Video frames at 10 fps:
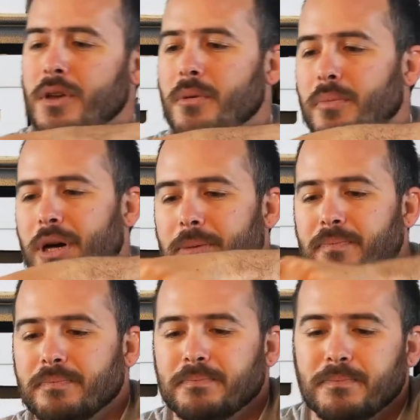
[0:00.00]

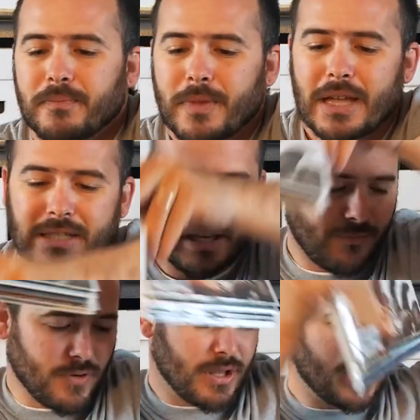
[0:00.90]
But that's it
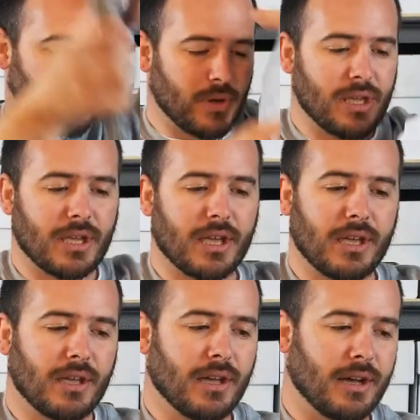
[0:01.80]
for this week.
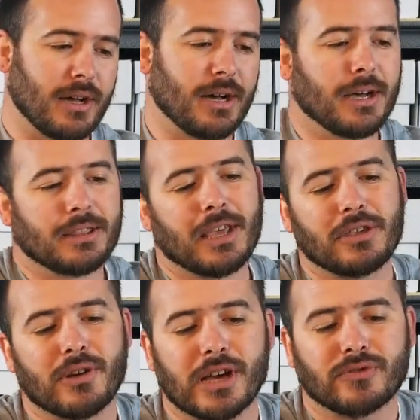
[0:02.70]
Thank
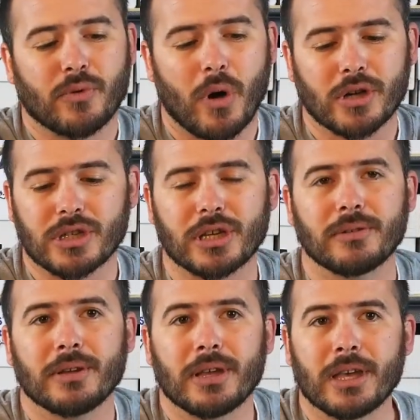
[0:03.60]
you guys for watching.
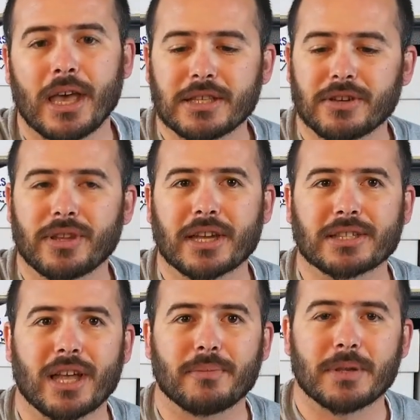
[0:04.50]
Until next
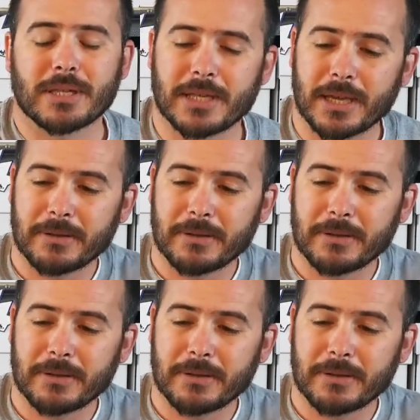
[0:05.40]
time, see ya.